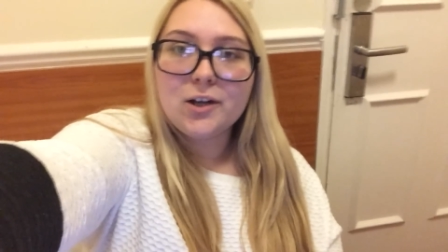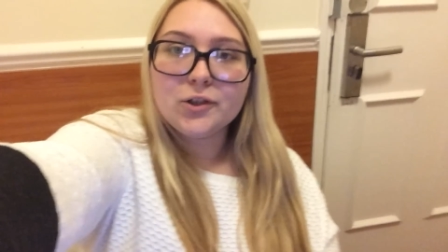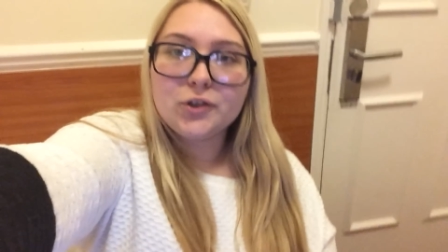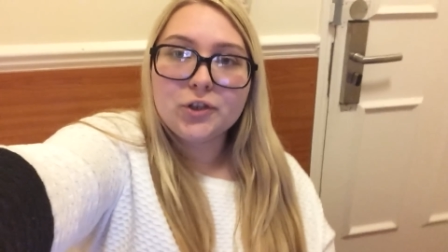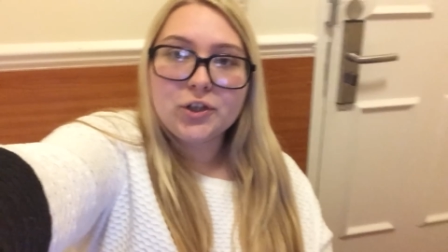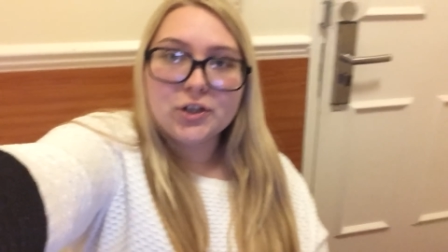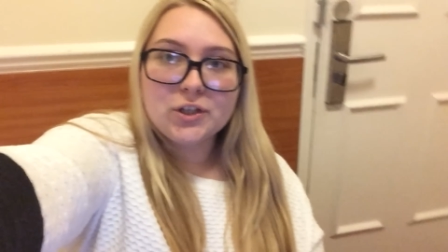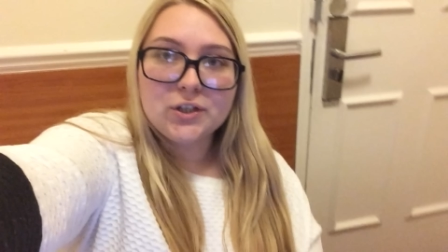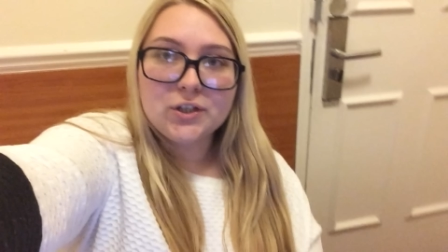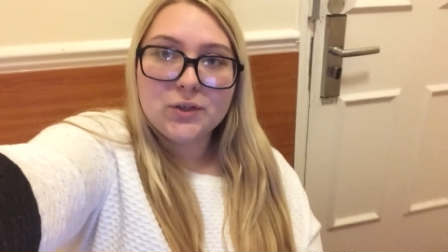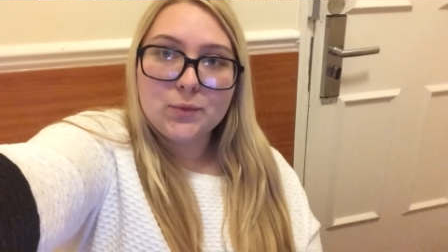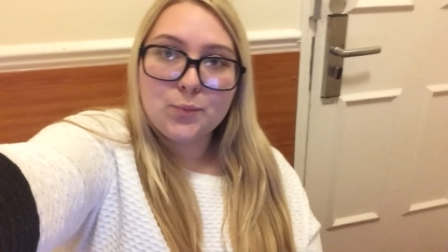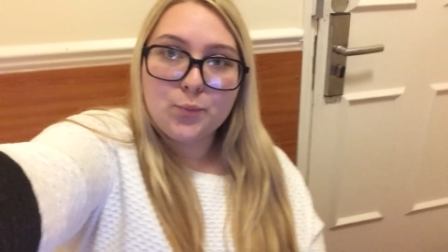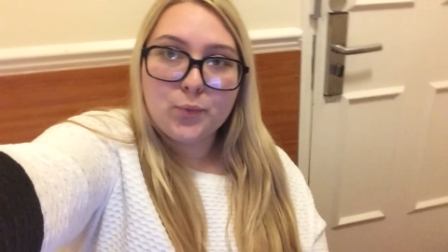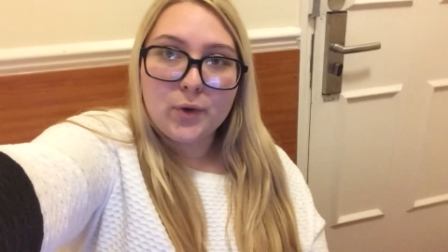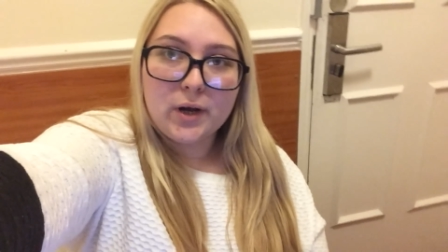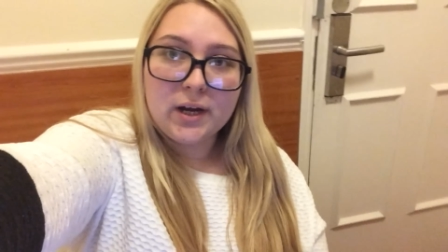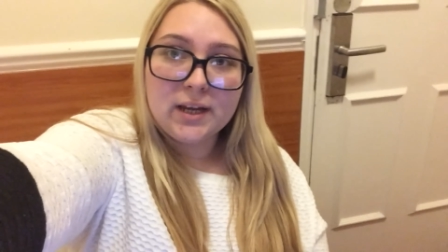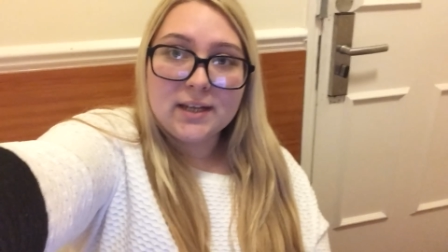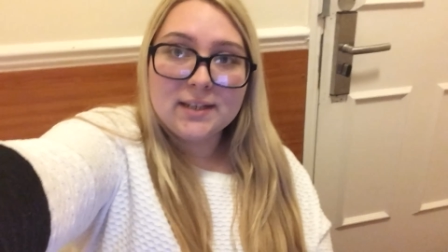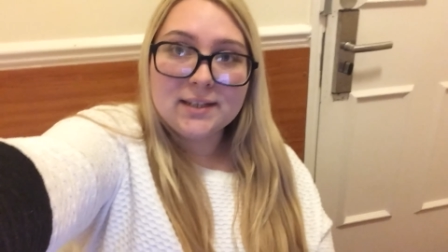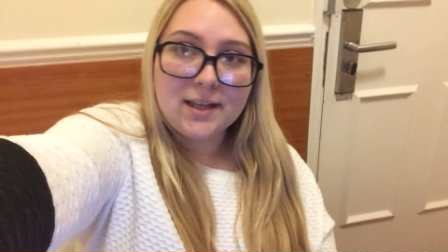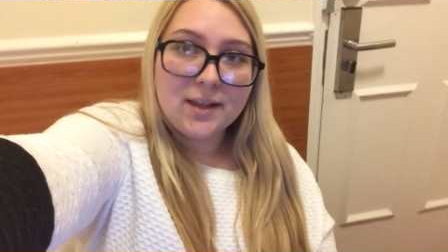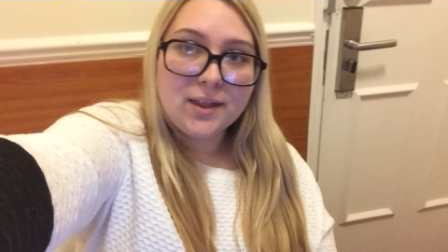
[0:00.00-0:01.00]
I'll just
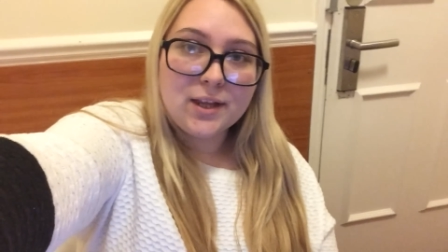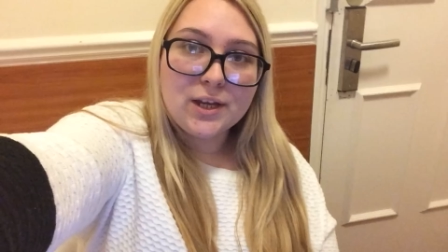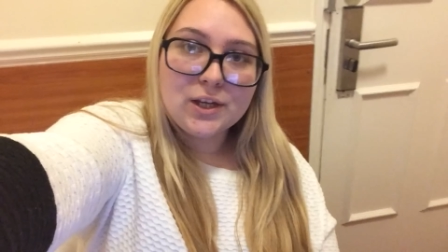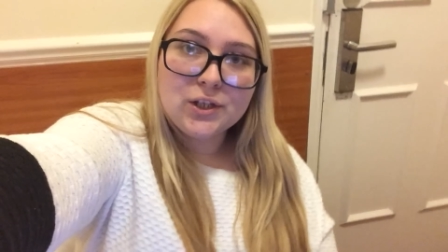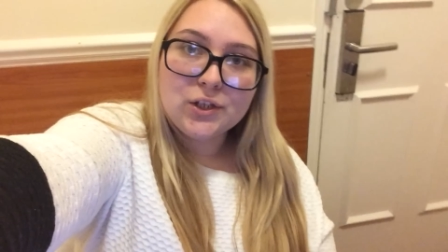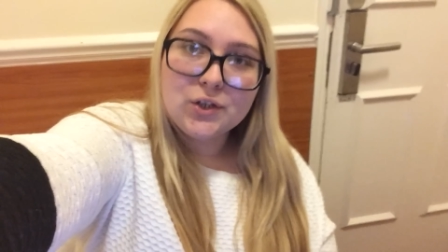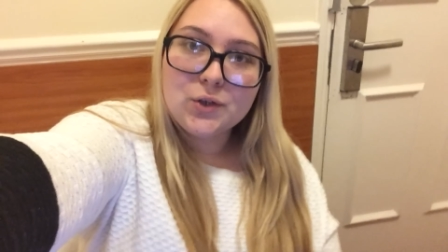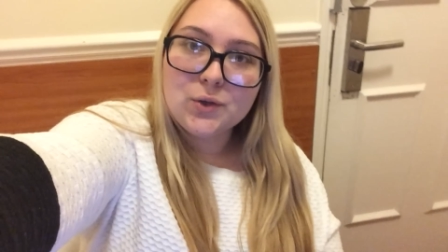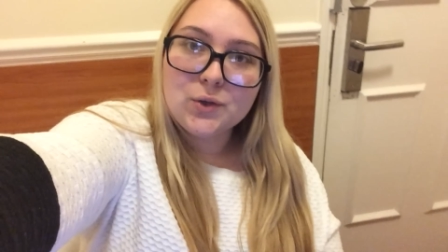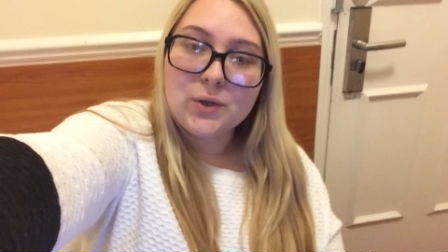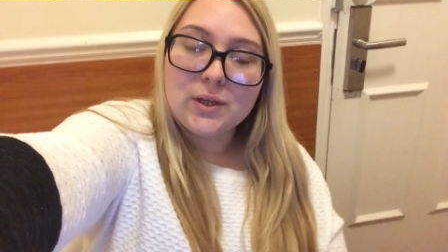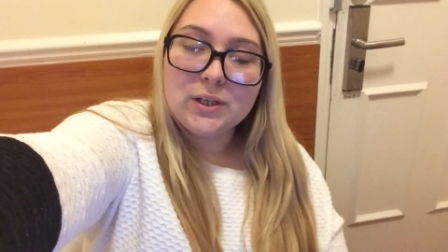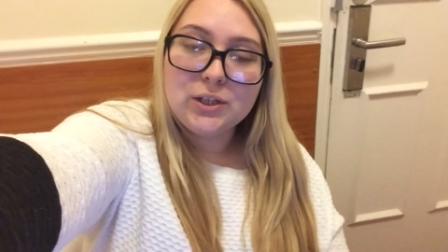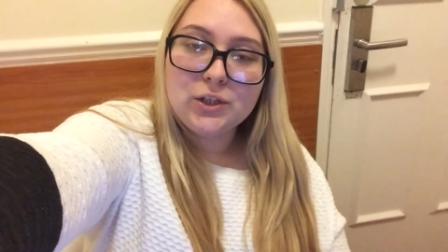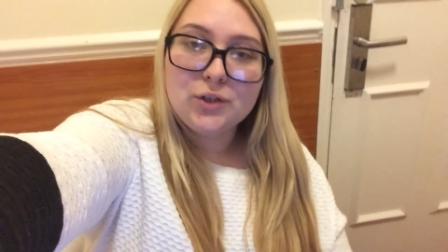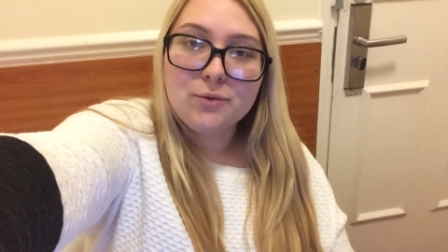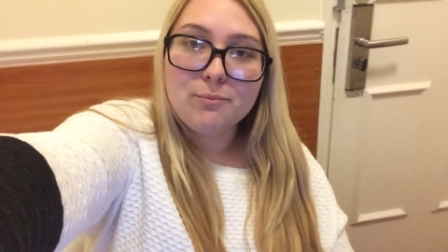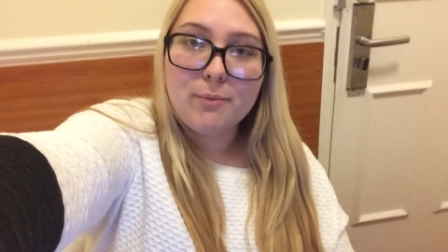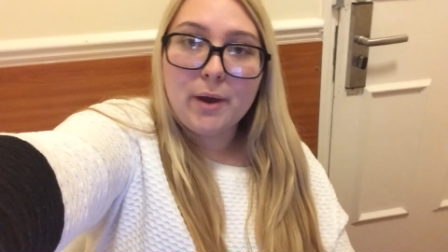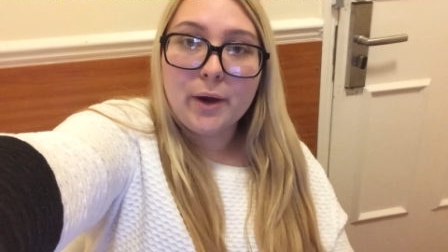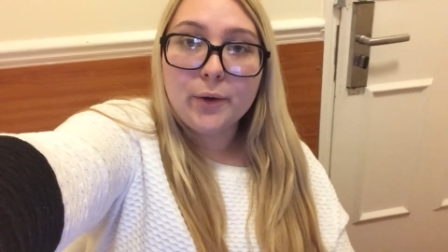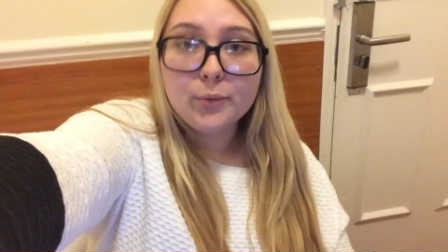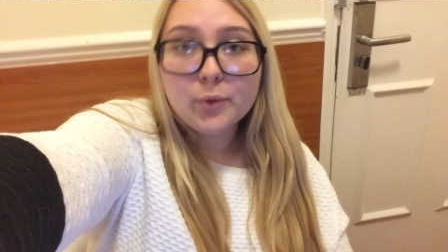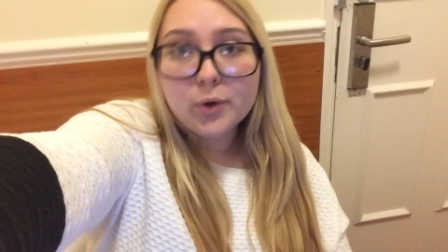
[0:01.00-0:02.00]
bring something to eat
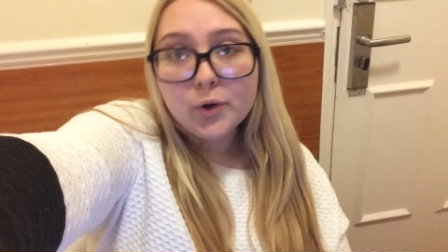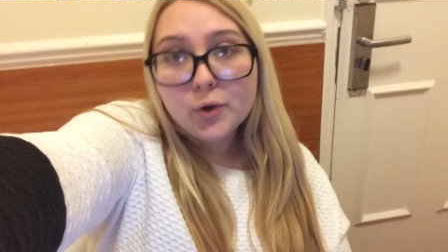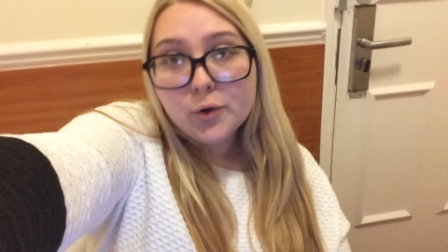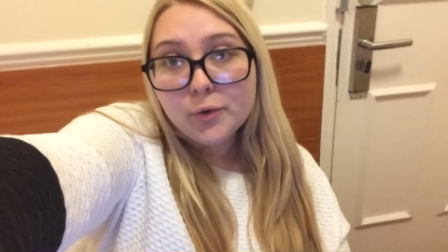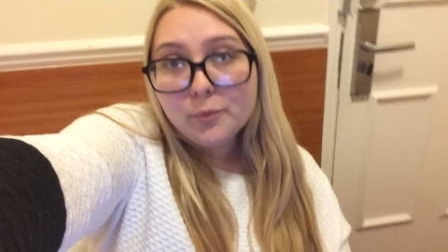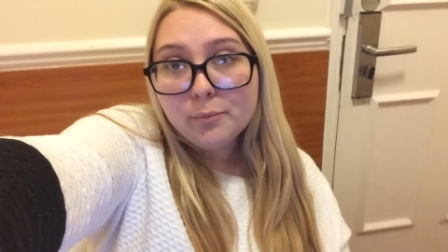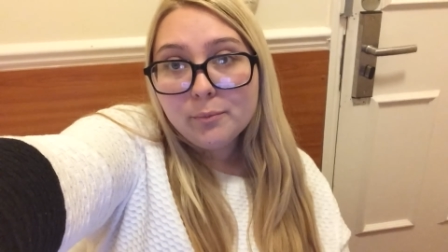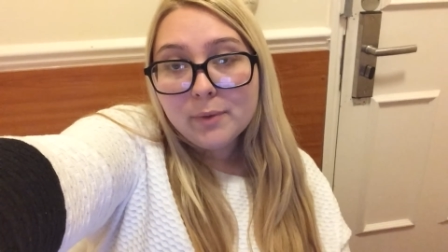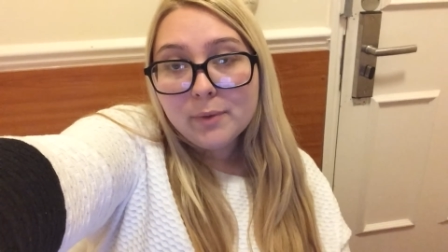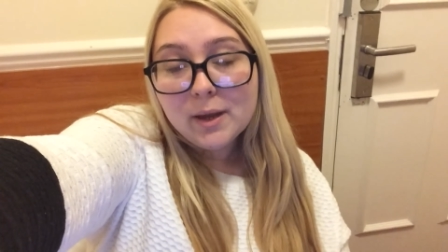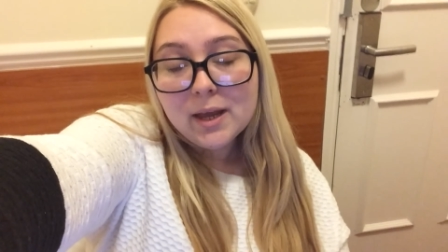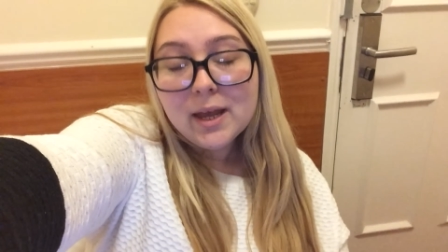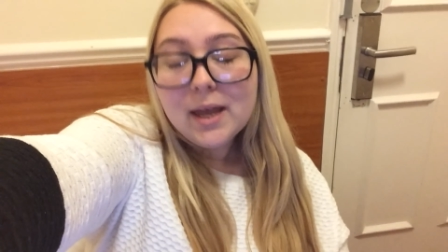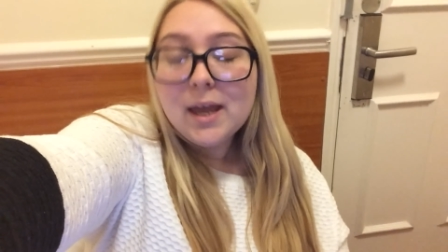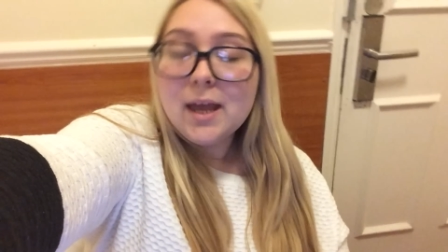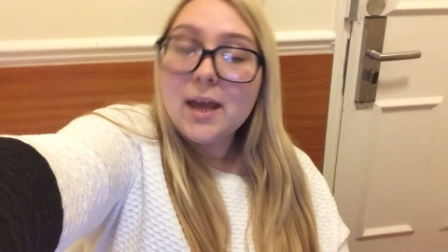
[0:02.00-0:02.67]
to my room.